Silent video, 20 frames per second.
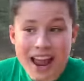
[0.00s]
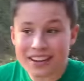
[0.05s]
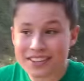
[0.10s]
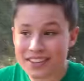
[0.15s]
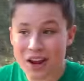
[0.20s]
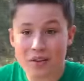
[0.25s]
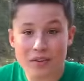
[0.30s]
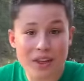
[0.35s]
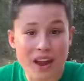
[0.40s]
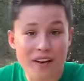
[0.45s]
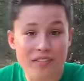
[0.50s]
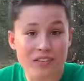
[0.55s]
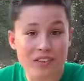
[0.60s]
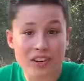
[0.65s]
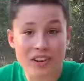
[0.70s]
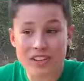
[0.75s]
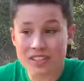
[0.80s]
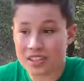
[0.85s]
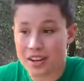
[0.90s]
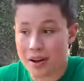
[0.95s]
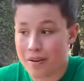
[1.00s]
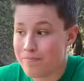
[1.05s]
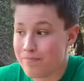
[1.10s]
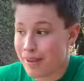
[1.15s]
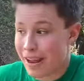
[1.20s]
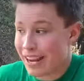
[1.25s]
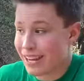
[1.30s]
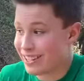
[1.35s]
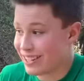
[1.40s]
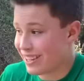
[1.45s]
South Africa's
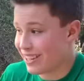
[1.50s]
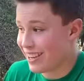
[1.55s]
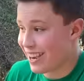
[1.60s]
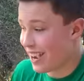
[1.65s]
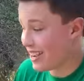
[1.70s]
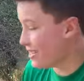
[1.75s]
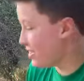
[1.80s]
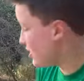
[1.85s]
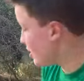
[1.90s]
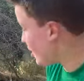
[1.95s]
amazing, guys.